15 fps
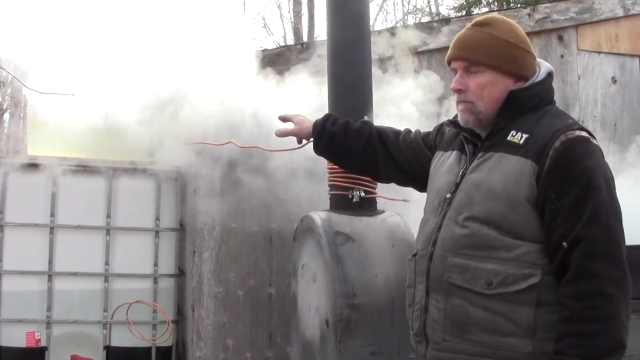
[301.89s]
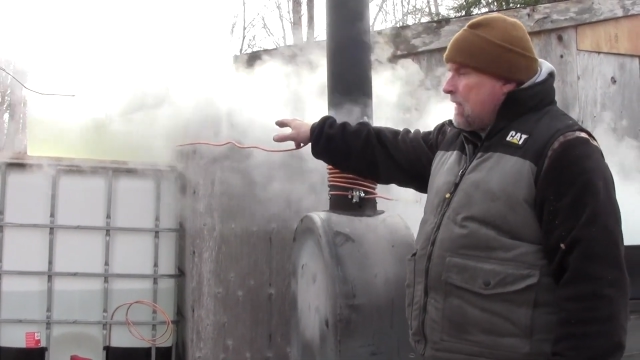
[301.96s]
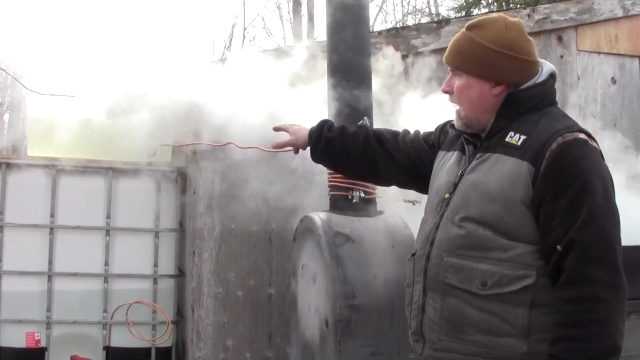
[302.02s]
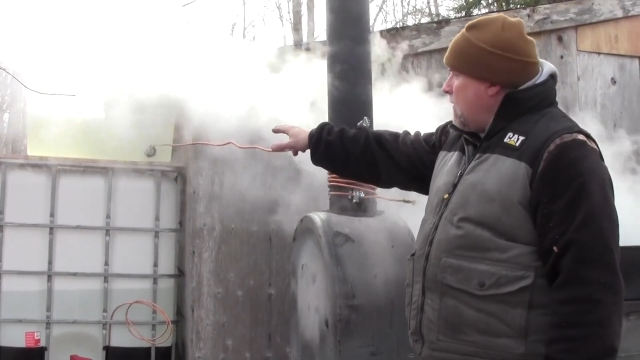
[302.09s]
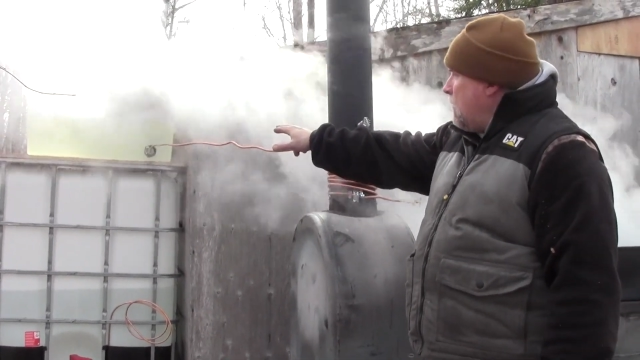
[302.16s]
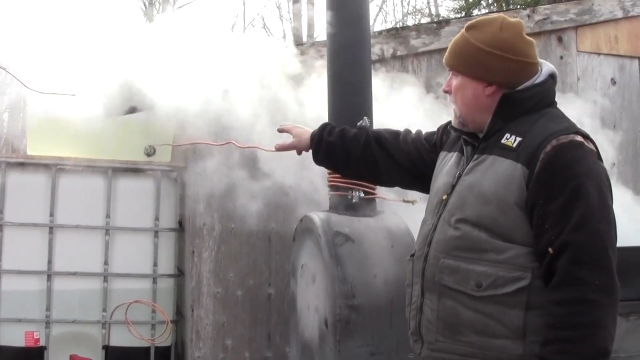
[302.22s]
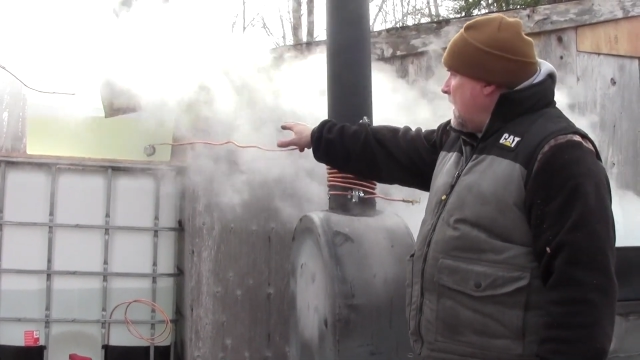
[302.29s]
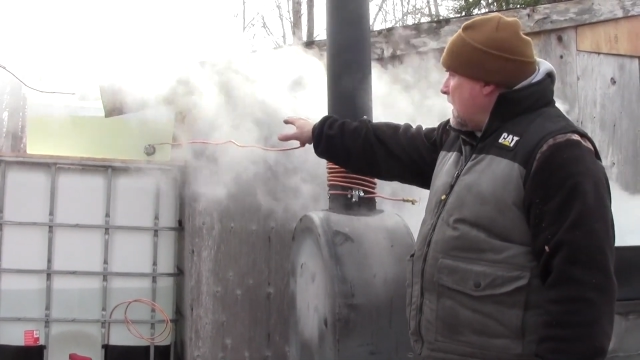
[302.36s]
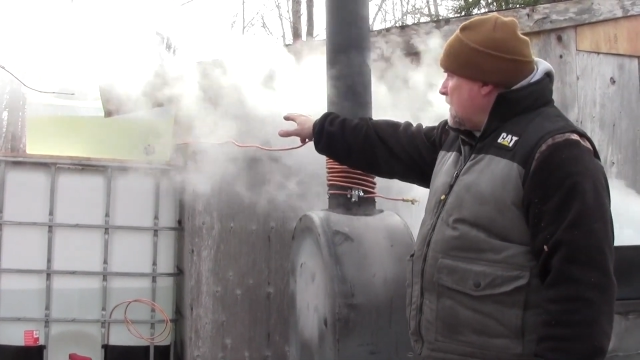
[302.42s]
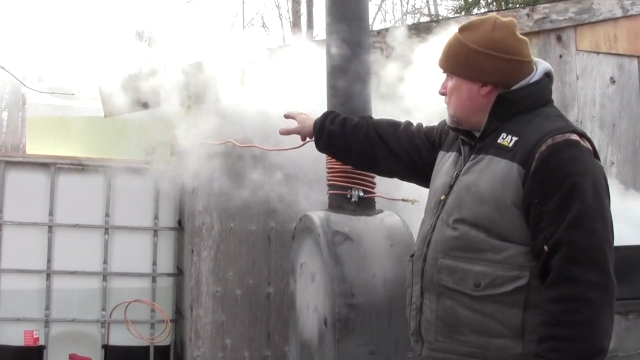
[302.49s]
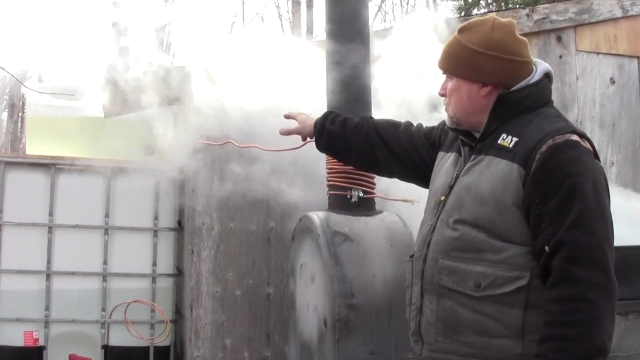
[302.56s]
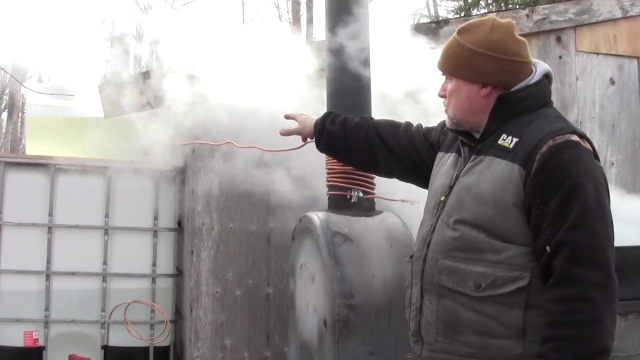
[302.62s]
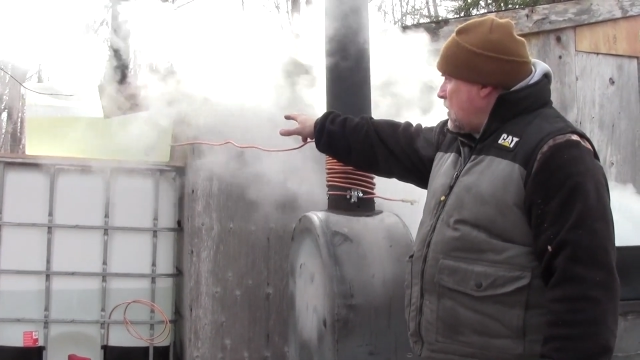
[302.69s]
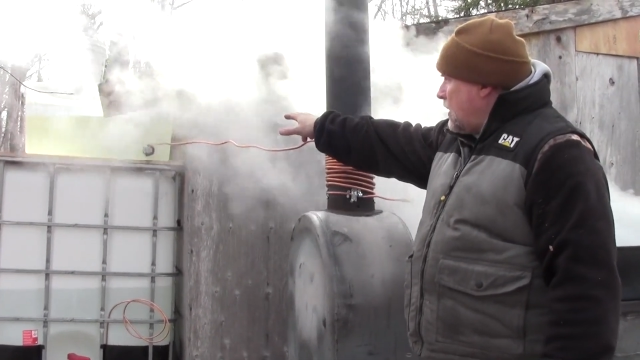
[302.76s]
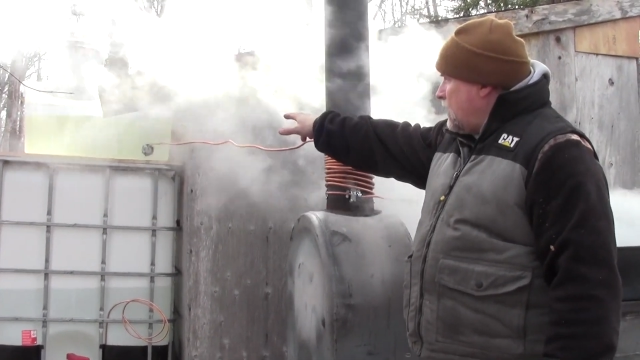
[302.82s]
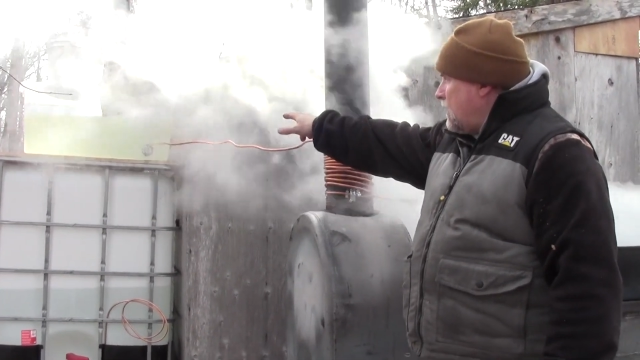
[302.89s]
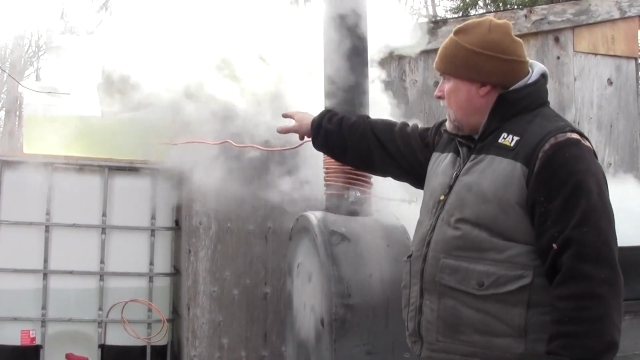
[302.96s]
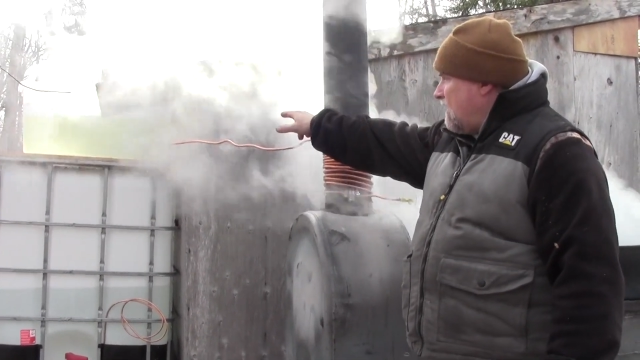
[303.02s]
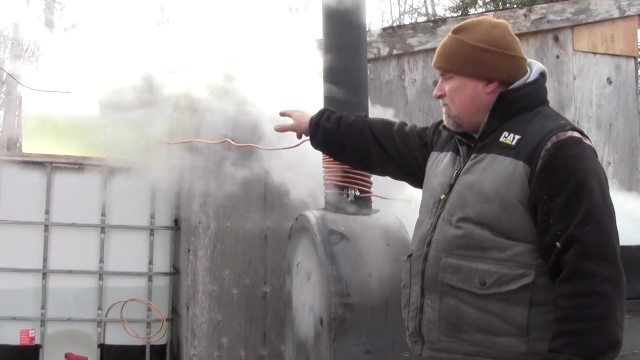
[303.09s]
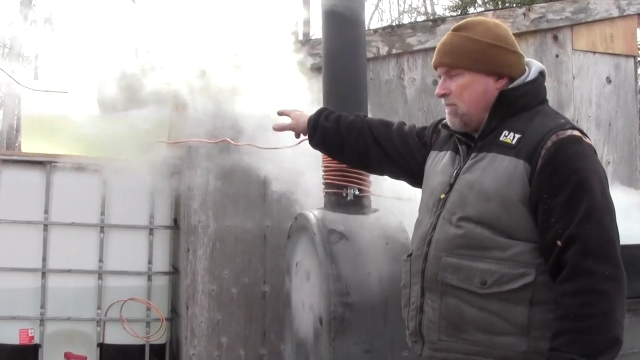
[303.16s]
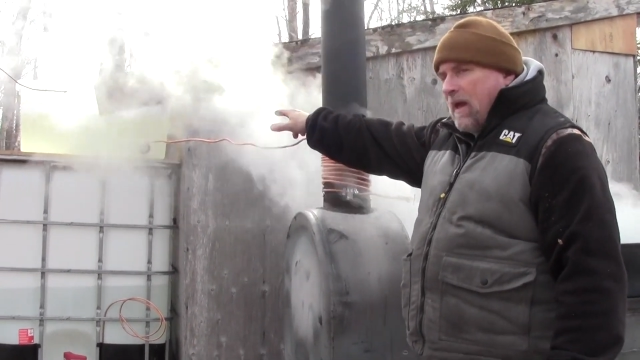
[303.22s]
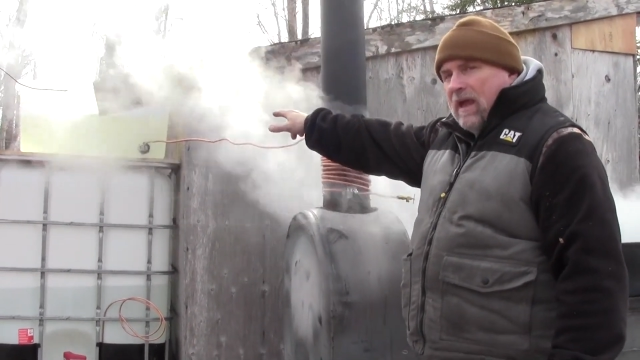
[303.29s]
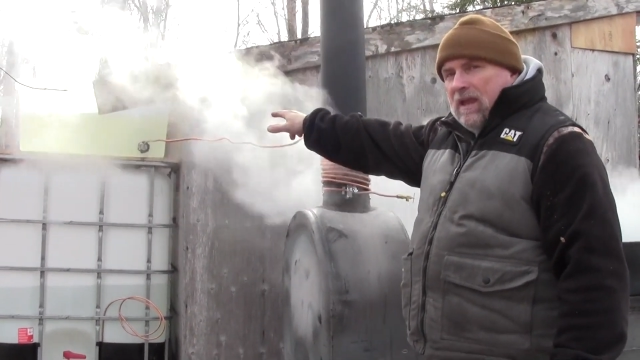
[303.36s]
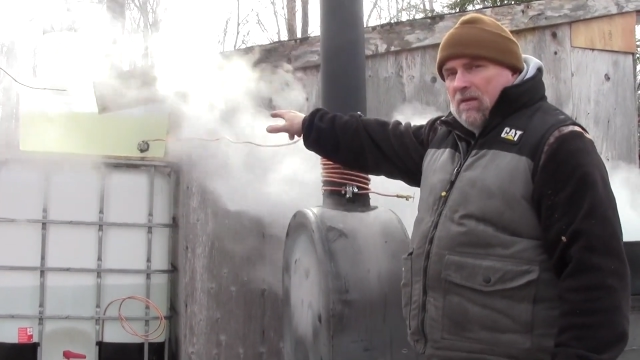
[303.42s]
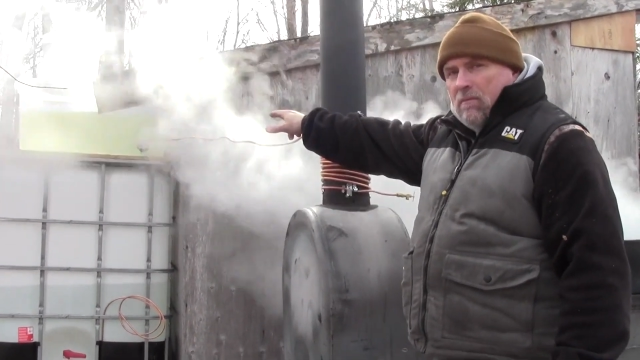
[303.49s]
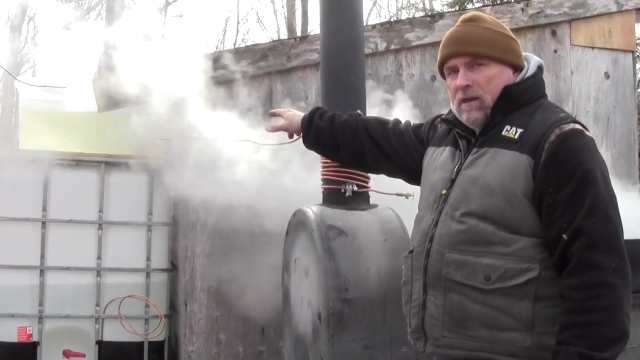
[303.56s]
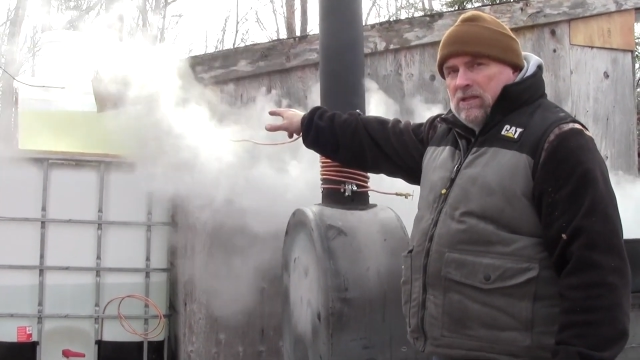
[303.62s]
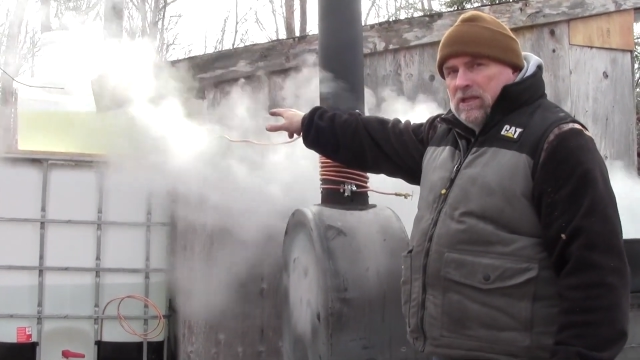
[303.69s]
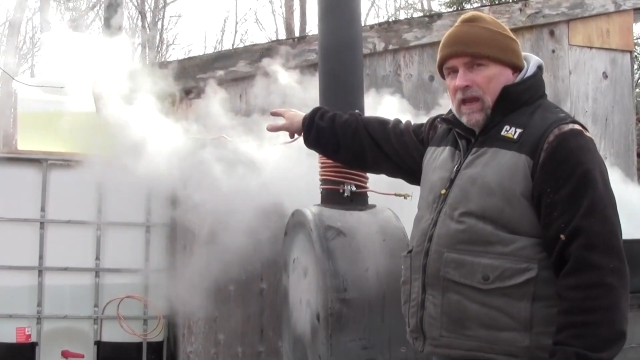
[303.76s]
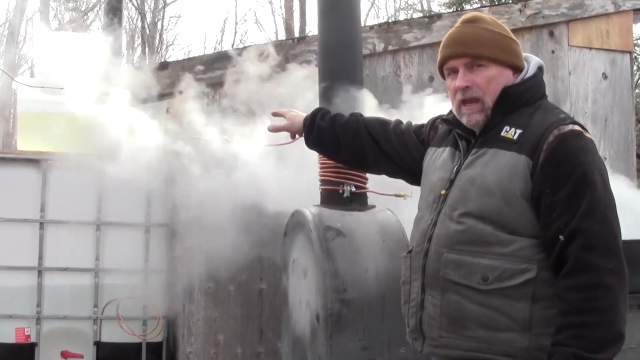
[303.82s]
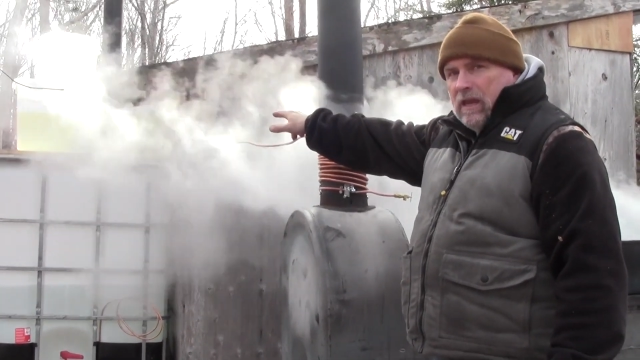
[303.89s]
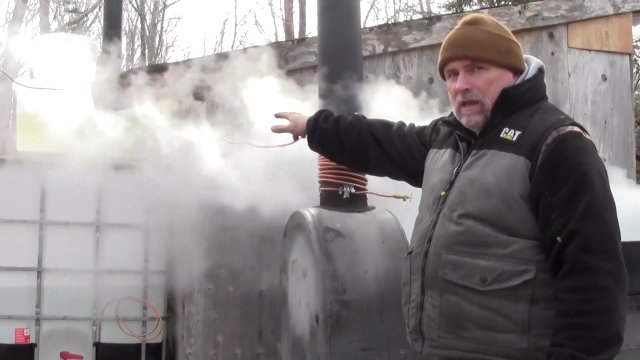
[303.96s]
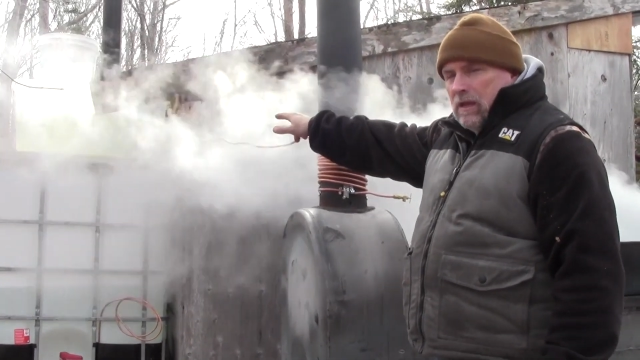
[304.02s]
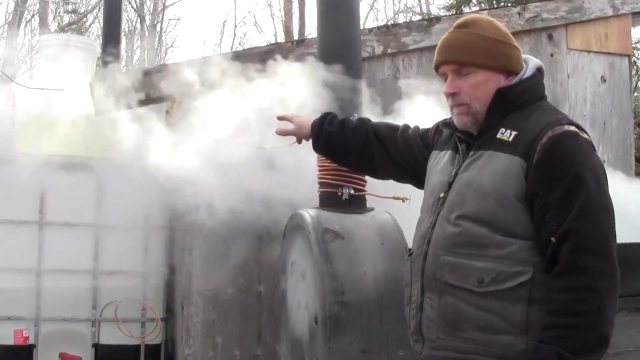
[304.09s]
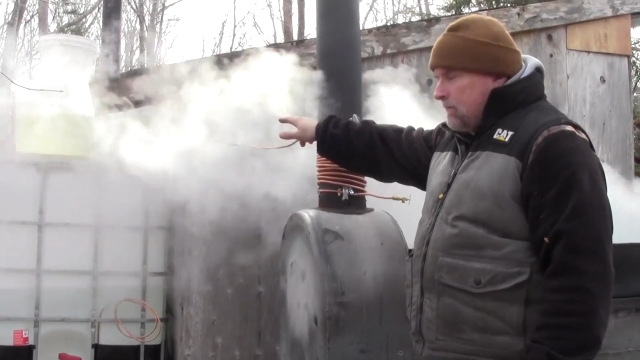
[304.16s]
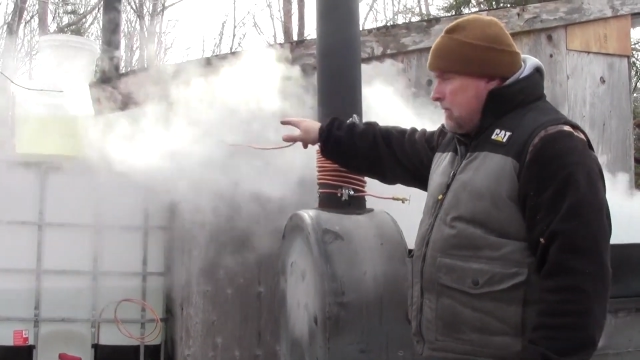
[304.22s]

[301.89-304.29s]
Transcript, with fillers: That way I can shut it off back at my tank